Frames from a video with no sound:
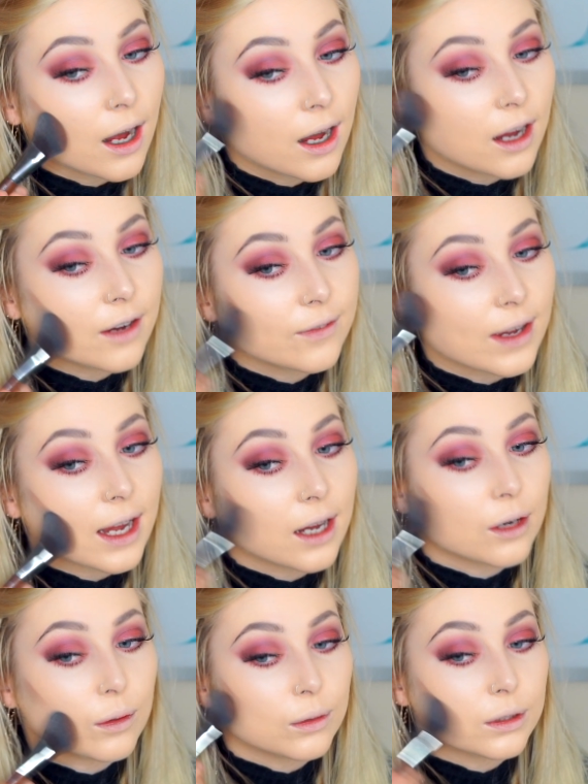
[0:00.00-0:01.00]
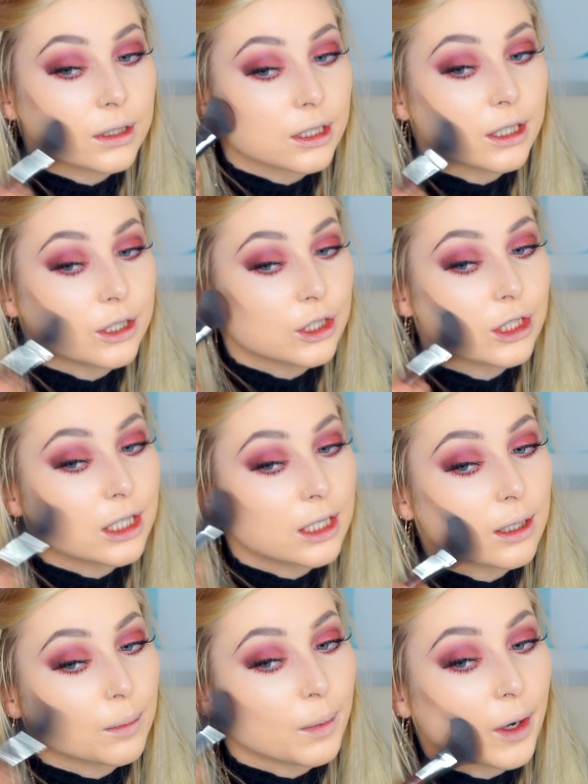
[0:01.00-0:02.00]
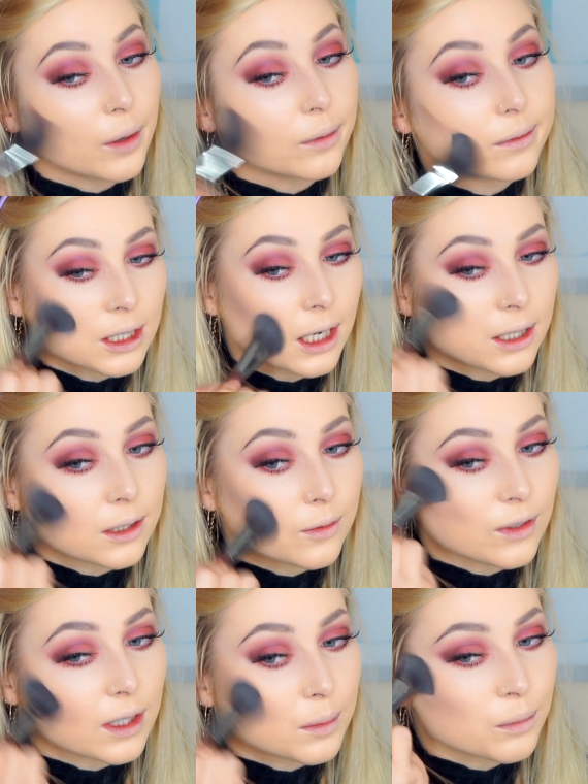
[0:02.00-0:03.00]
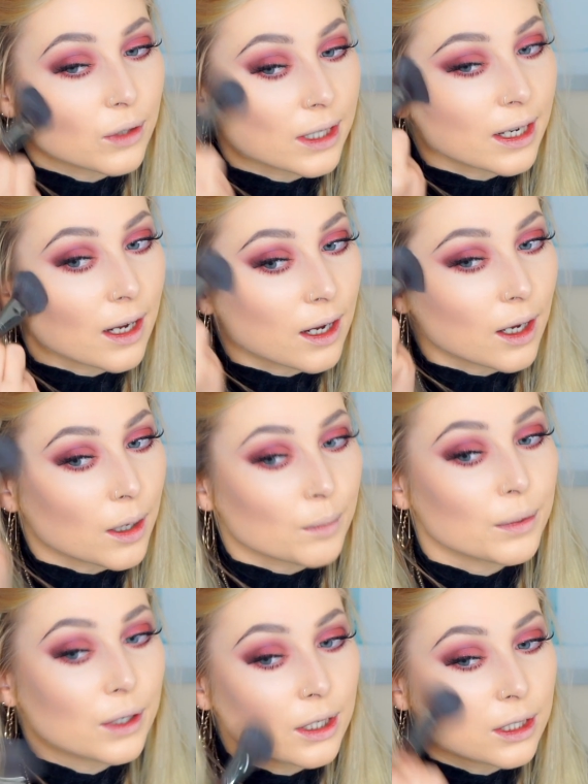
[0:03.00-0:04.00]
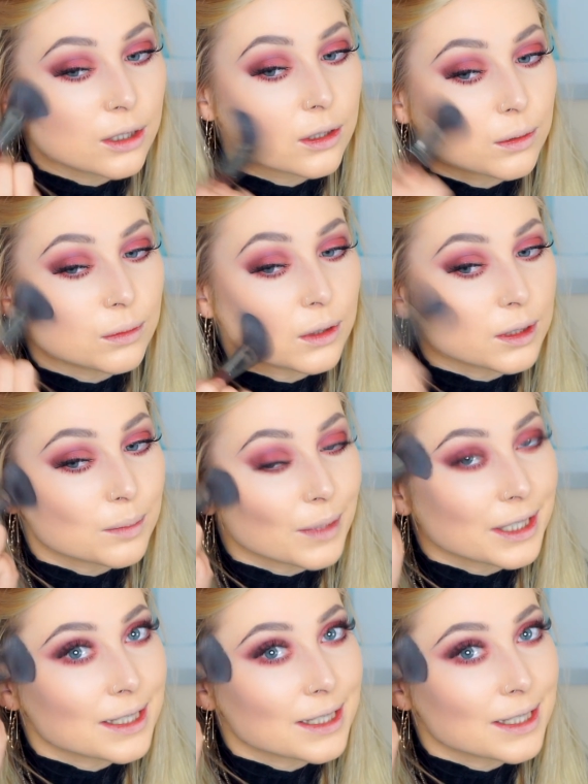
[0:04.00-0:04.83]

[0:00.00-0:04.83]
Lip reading: carve out a cheekbone, kind of like bring it up towards my